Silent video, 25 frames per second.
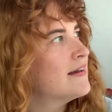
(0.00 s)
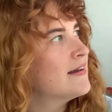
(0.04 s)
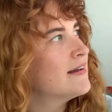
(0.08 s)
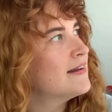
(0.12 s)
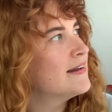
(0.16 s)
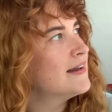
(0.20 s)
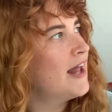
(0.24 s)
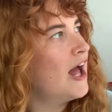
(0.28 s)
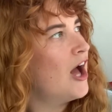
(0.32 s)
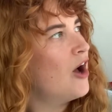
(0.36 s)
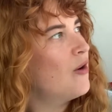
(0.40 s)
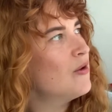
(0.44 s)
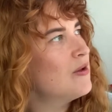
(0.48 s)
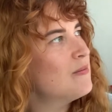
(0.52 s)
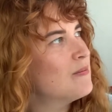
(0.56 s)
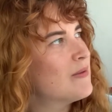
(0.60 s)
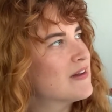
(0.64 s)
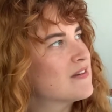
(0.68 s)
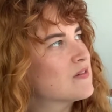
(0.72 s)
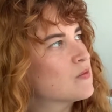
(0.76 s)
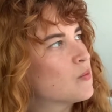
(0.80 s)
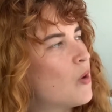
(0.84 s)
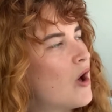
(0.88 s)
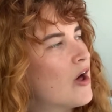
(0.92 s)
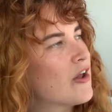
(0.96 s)
"Now we
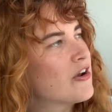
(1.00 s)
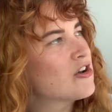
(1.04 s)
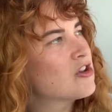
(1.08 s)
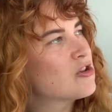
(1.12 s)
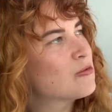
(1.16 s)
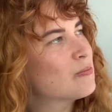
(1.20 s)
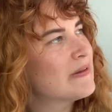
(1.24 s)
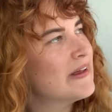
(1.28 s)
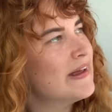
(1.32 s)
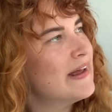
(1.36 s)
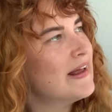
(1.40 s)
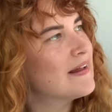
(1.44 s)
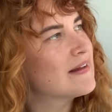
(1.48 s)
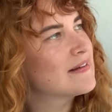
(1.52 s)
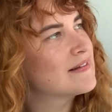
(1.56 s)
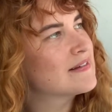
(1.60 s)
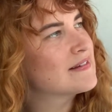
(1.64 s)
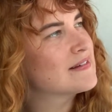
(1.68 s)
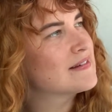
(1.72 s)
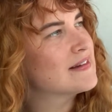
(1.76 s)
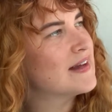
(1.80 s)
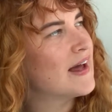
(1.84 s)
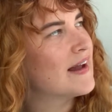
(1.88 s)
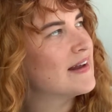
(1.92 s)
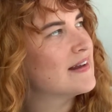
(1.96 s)
must water the plants,"
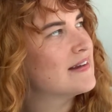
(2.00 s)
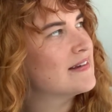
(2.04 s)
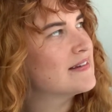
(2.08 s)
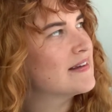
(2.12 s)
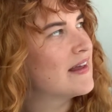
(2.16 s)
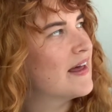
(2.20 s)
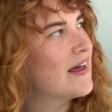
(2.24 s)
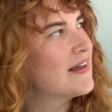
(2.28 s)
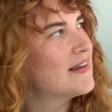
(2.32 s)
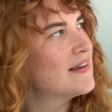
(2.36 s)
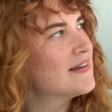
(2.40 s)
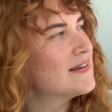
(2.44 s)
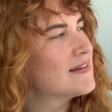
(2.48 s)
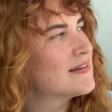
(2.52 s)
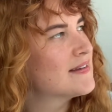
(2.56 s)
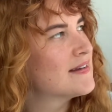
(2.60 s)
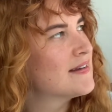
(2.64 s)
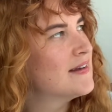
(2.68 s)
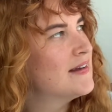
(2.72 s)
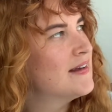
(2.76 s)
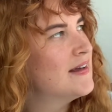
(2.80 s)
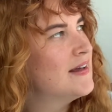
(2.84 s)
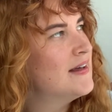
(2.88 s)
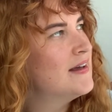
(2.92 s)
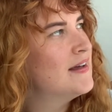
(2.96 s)
Daddy says.
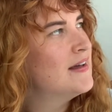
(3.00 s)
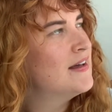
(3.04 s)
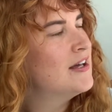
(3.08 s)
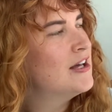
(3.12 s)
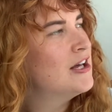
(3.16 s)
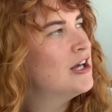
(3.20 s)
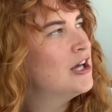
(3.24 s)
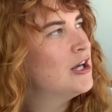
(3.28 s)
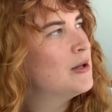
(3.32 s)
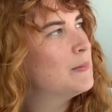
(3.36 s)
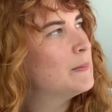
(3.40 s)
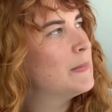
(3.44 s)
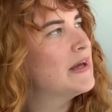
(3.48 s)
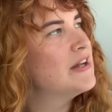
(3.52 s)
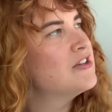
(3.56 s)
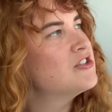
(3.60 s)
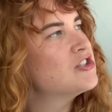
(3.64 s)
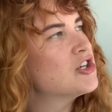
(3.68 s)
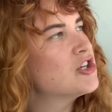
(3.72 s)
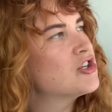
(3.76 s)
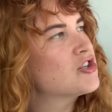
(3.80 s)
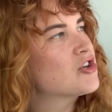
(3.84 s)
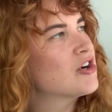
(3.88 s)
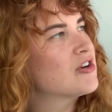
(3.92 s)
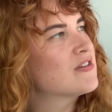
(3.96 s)
Benji
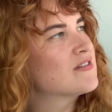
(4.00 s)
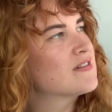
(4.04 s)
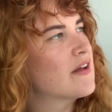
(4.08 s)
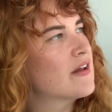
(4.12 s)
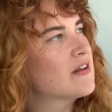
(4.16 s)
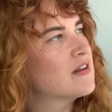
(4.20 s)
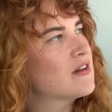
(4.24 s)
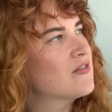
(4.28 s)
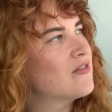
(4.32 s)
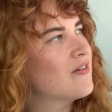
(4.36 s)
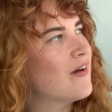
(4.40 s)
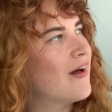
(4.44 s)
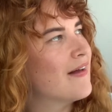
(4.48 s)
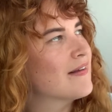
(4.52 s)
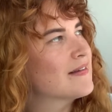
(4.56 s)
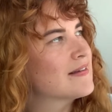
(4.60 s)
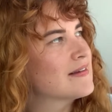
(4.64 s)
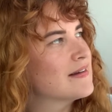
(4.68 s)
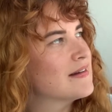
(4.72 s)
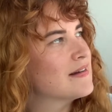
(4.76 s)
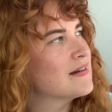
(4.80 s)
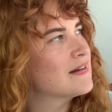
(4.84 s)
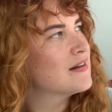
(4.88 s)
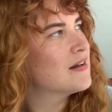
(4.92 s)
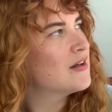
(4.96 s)
turns on the
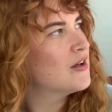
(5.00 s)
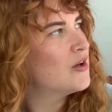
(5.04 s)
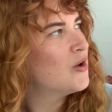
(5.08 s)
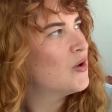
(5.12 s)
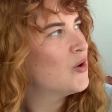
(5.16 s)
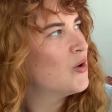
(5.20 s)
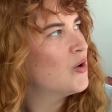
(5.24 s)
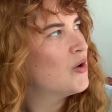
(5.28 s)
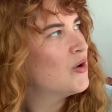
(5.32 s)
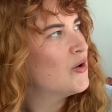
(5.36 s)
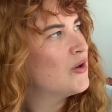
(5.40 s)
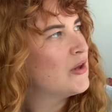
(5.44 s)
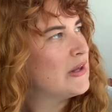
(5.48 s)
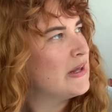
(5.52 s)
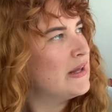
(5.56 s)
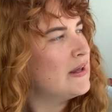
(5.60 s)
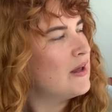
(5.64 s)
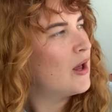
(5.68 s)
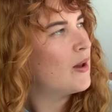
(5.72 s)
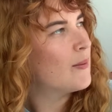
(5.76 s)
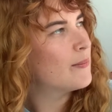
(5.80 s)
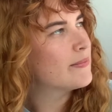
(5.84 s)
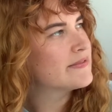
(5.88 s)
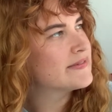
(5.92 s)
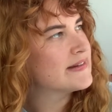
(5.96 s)
faucet. He
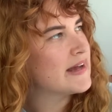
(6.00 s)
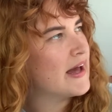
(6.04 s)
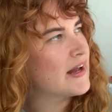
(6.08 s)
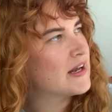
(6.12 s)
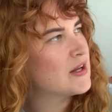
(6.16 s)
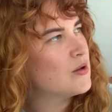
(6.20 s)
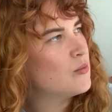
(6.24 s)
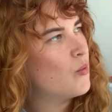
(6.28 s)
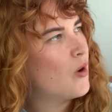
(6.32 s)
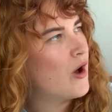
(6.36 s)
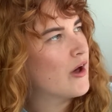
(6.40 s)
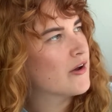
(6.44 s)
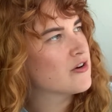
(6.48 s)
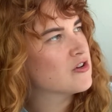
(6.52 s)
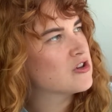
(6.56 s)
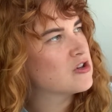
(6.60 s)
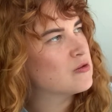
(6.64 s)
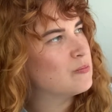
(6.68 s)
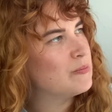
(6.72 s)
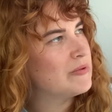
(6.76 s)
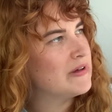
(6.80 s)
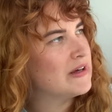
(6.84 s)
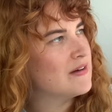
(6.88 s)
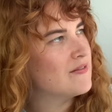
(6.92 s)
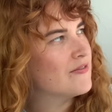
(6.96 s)
helps Daddy water the
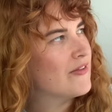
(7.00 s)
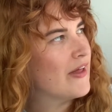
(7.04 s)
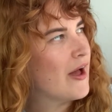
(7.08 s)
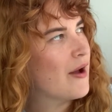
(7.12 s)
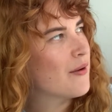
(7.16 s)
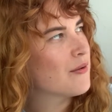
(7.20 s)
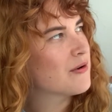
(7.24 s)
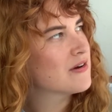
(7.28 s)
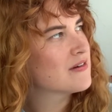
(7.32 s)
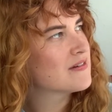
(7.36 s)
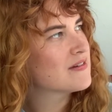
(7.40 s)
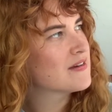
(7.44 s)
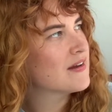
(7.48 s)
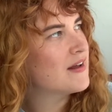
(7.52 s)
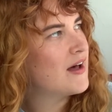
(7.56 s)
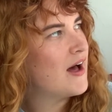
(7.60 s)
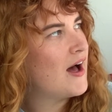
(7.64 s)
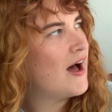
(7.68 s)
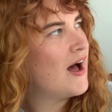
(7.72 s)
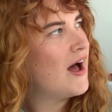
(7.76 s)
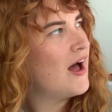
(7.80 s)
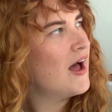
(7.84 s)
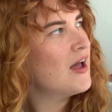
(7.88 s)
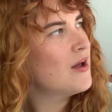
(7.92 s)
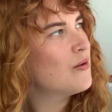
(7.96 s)
big flowers.
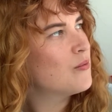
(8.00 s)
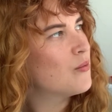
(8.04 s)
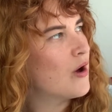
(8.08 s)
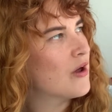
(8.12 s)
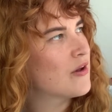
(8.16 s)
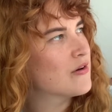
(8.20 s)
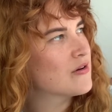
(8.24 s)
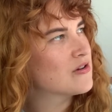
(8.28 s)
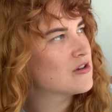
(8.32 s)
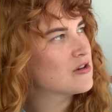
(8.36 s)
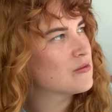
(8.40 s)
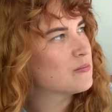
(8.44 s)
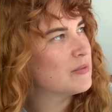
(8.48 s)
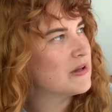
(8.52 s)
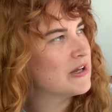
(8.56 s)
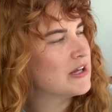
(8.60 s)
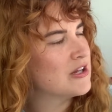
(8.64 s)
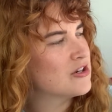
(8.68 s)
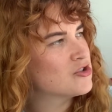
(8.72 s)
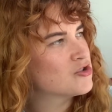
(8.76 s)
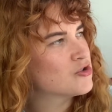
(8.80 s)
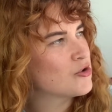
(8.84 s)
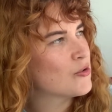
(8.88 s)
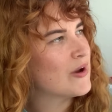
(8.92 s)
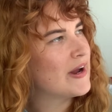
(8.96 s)
I water the pink
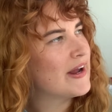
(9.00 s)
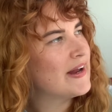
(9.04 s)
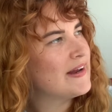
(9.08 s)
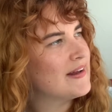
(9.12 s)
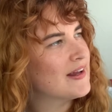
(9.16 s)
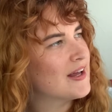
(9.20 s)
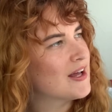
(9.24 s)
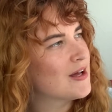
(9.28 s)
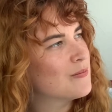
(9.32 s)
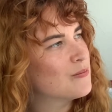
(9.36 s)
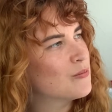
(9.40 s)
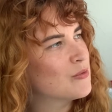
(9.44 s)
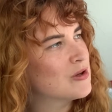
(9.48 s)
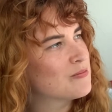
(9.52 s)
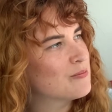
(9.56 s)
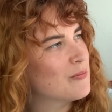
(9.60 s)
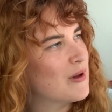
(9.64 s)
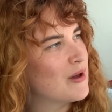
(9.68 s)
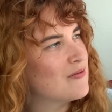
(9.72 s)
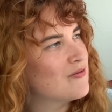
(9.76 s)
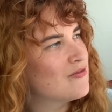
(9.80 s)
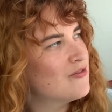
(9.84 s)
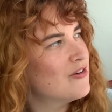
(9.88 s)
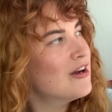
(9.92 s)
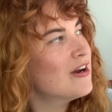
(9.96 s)
geranium with my
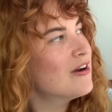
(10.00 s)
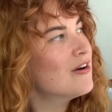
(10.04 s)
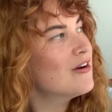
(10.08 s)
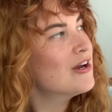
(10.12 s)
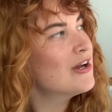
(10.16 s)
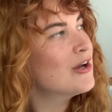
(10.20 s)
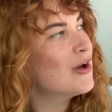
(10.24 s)
very